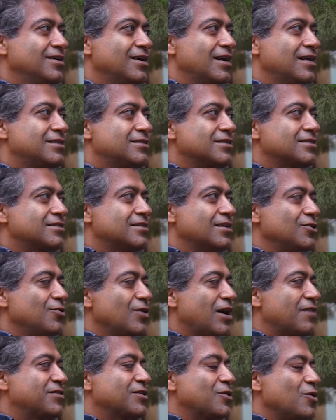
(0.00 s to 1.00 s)
It's just
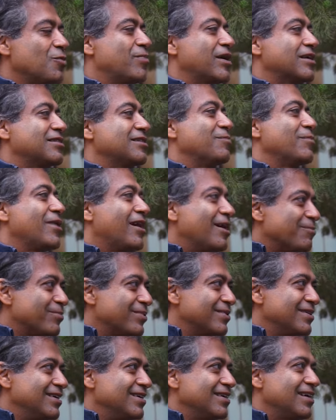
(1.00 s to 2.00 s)
you have to go pick them up,
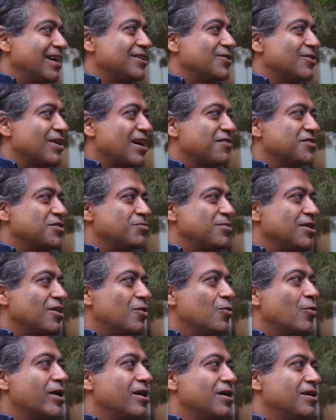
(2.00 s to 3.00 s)
and you have to be
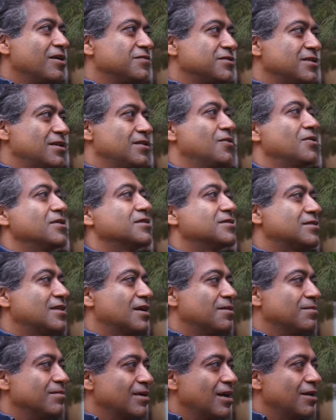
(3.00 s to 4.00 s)
aware enough to notice
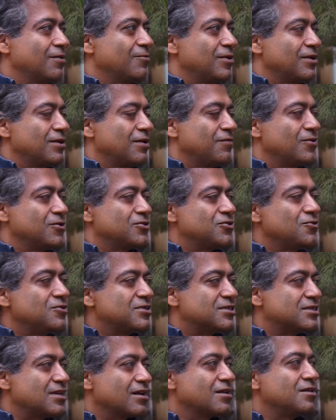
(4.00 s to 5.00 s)
them. And if you're too
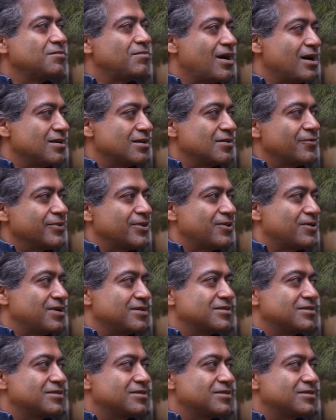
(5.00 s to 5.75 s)
single-minded with your